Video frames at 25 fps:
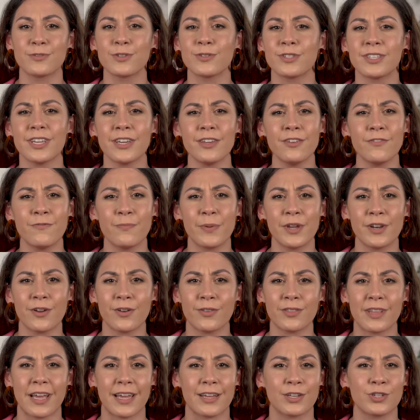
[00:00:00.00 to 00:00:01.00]
So say you've been
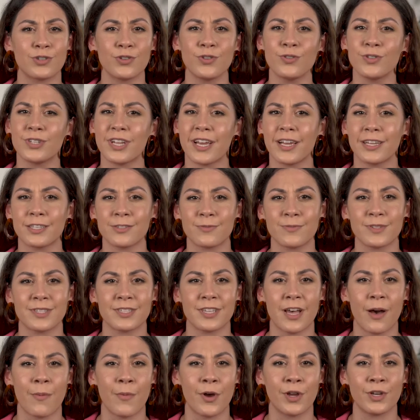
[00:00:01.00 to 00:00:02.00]
on like 2 dates with
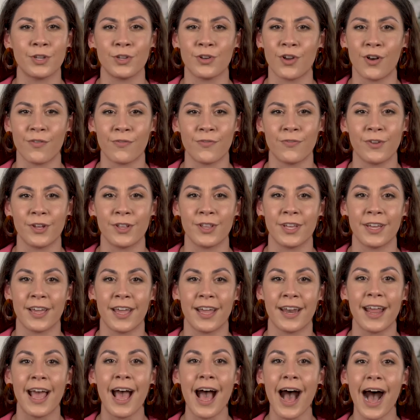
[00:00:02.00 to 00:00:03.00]
someone and you're not feeling
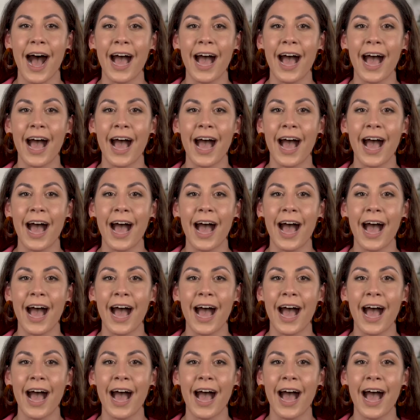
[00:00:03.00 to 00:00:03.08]
it.